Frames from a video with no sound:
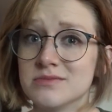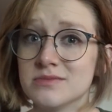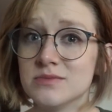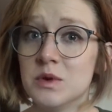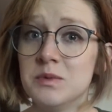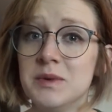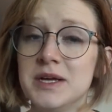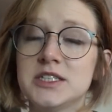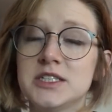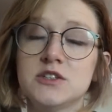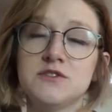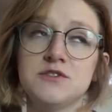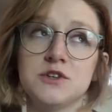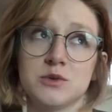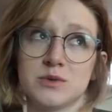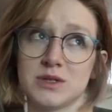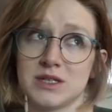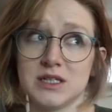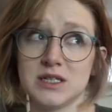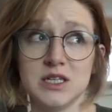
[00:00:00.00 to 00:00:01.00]
What makes you feel
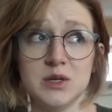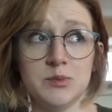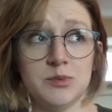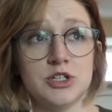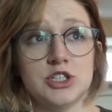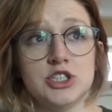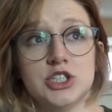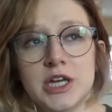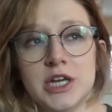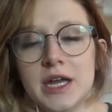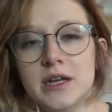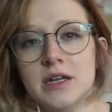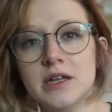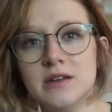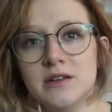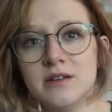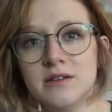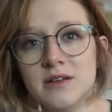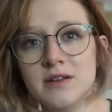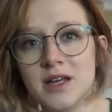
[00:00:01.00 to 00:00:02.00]
really
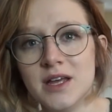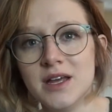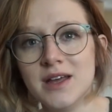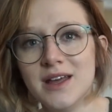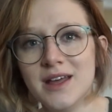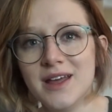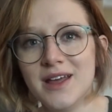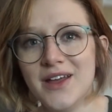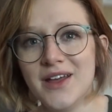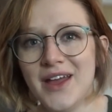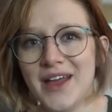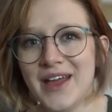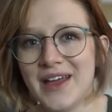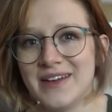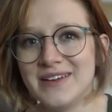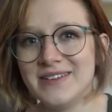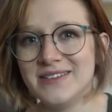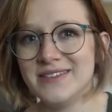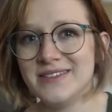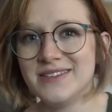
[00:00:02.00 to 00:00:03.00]
appreciated,
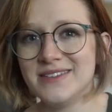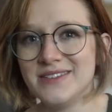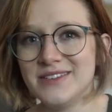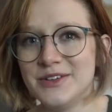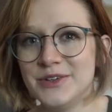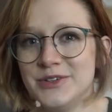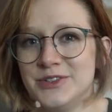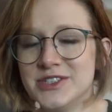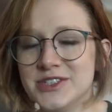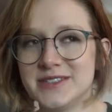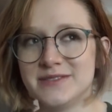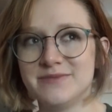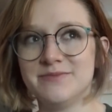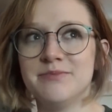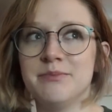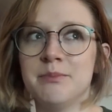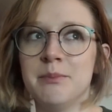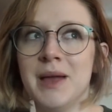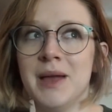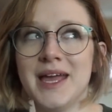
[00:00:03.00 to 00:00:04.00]
and you
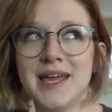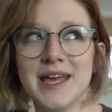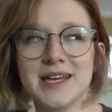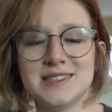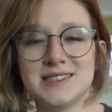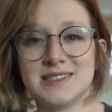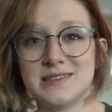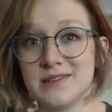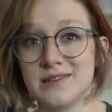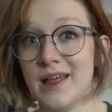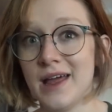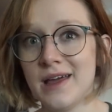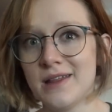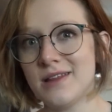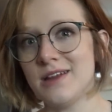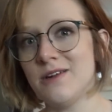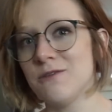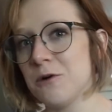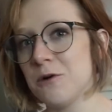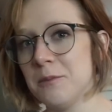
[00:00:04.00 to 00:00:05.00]
just make it
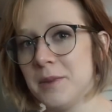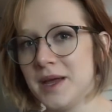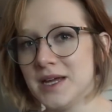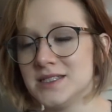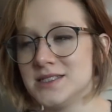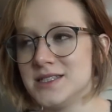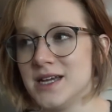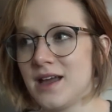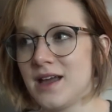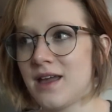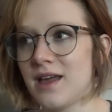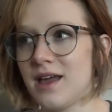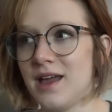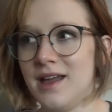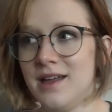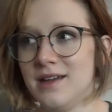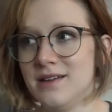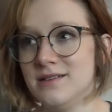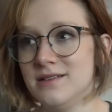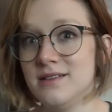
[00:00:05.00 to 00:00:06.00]
slightly romantic,
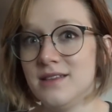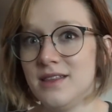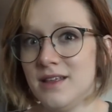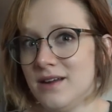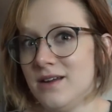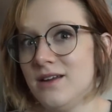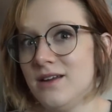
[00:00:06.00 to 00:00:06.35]
and there